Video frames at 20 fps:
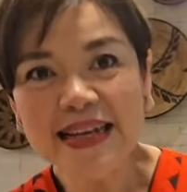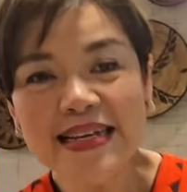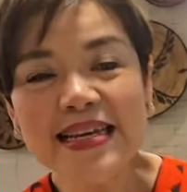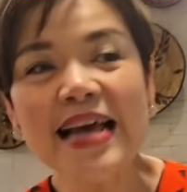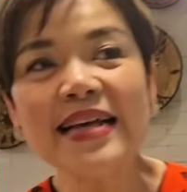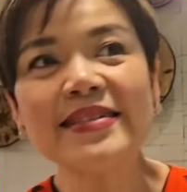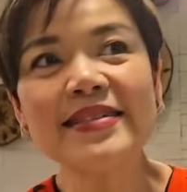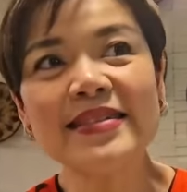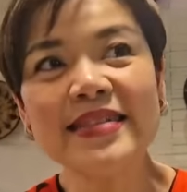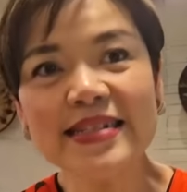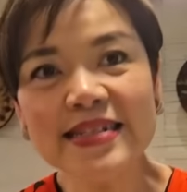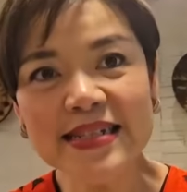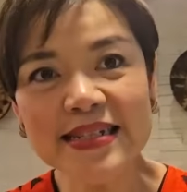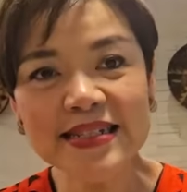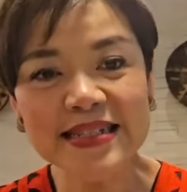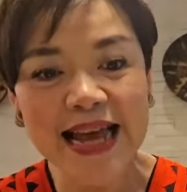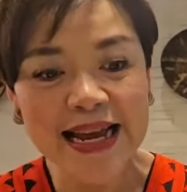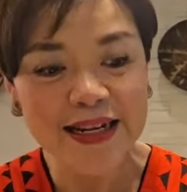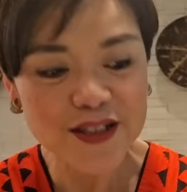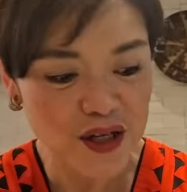Yes, this
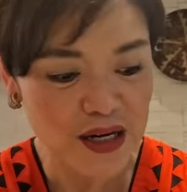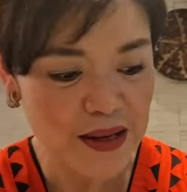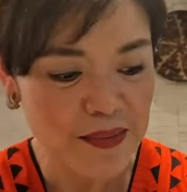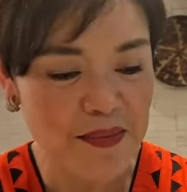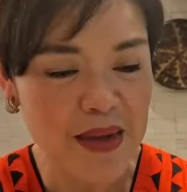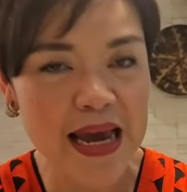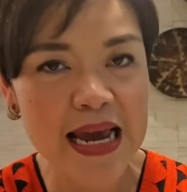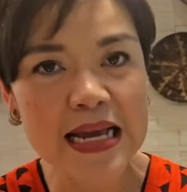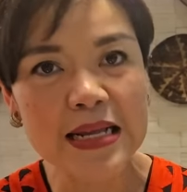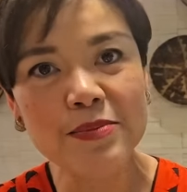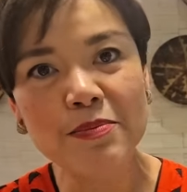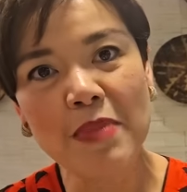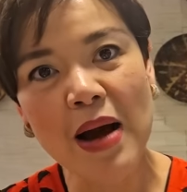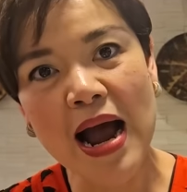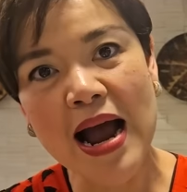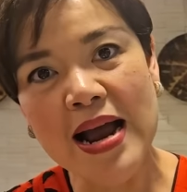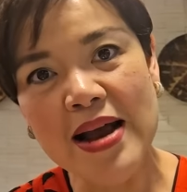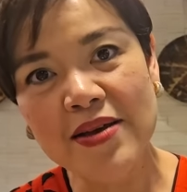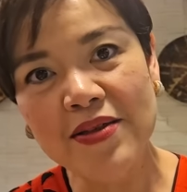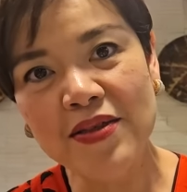is actually made
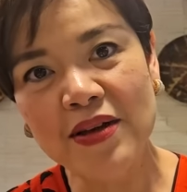by